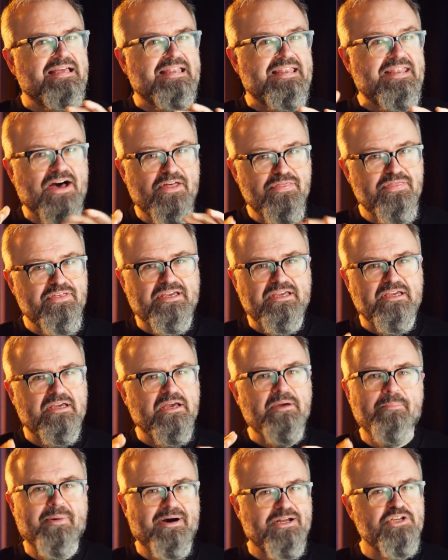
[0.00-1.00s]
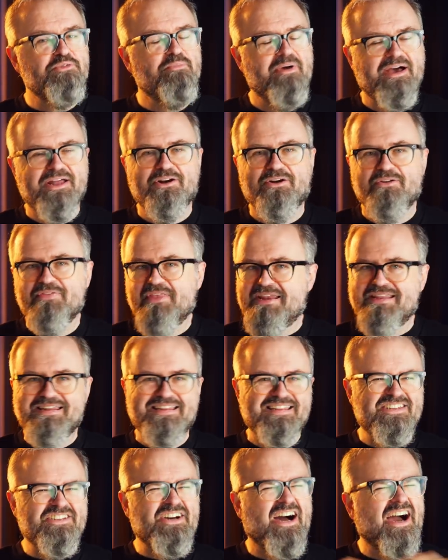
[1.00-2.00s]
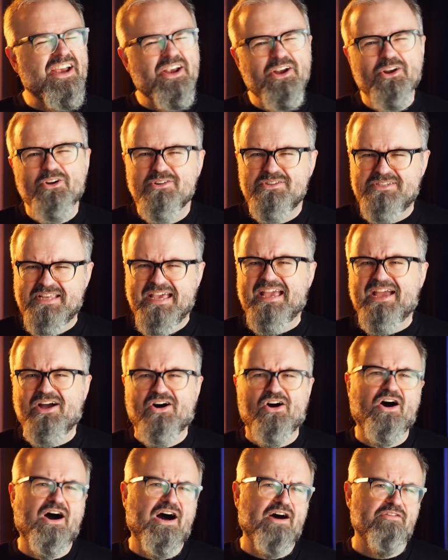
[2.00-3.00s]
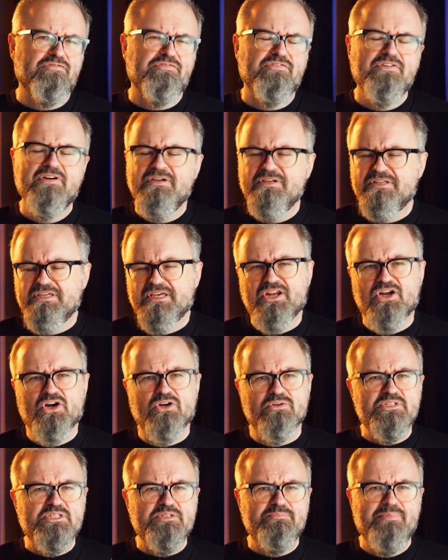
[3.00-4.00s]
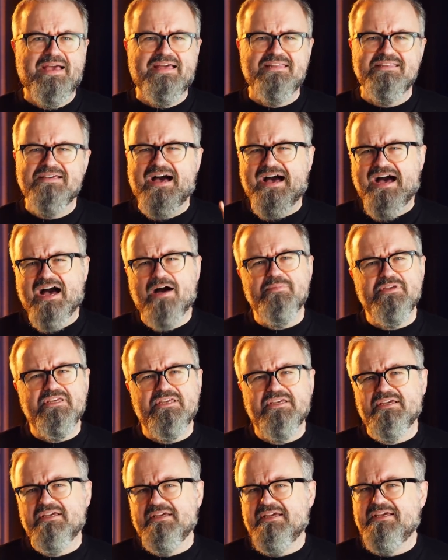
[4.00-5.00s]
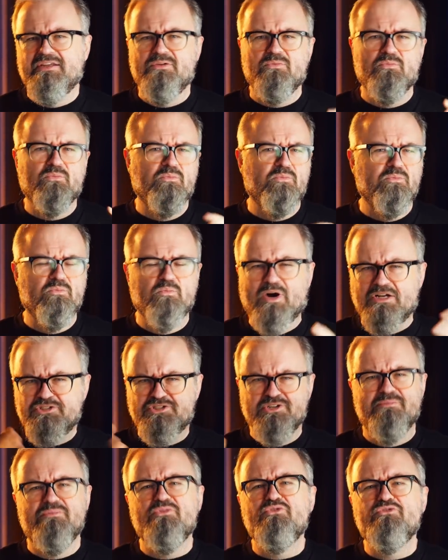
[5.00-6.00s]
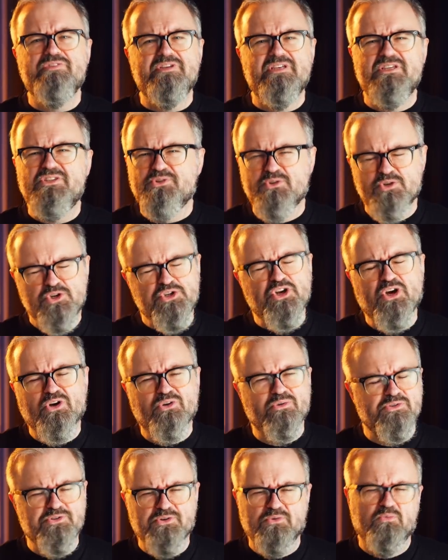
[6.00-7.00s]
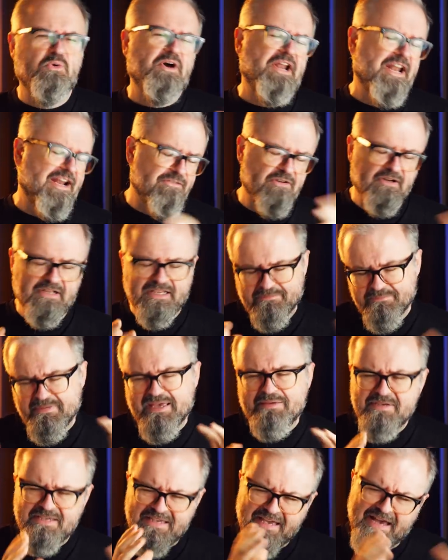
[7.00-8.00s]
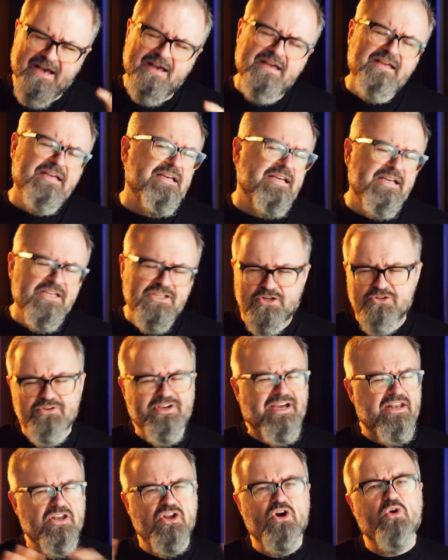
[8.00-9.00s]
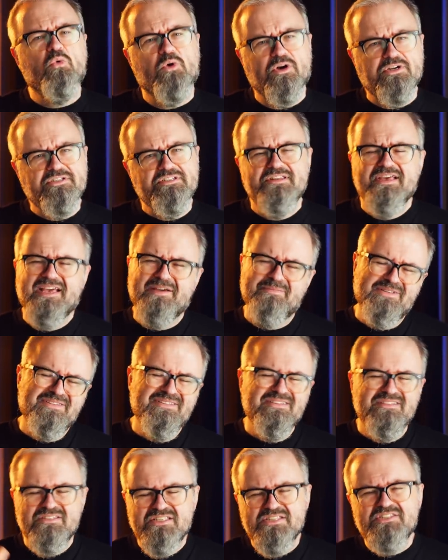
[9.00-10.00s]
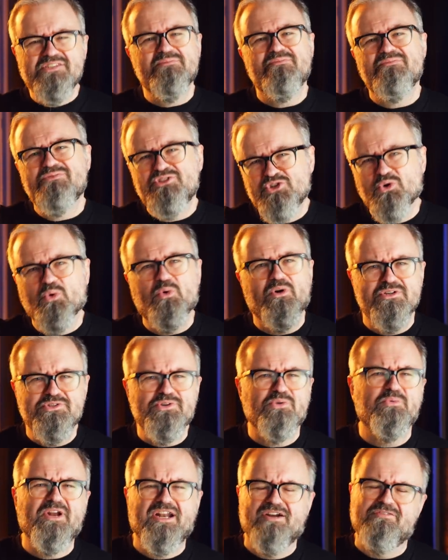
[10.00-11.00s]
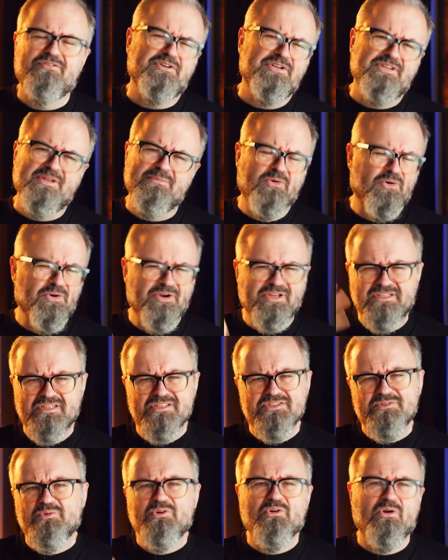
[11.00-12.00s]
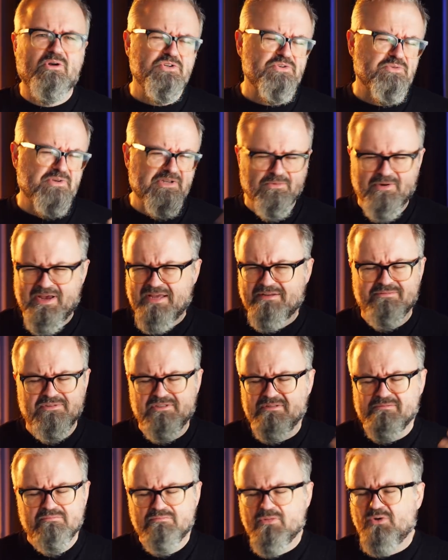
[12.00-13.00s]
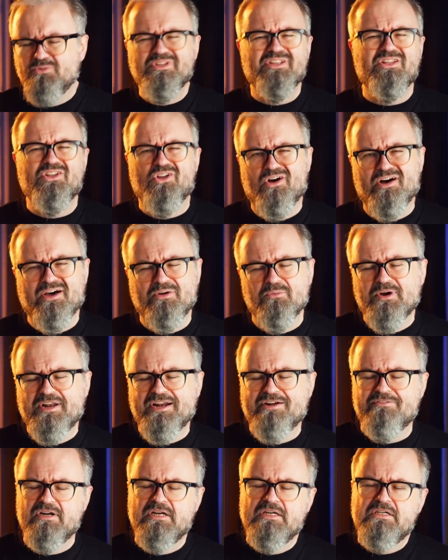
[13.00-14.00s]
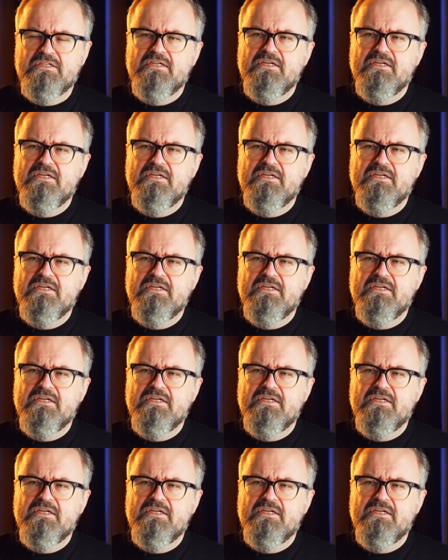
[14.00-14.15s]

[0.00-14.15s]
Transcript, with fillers: nothing much better than an entire day off you know, spent hobbying and watching movies or shows or whatever. Like maybe, yeah, you know, you got no work today, but you did some chores or whatever in the morning, did some grocery, ran, you know, mowed the lawn, whatever.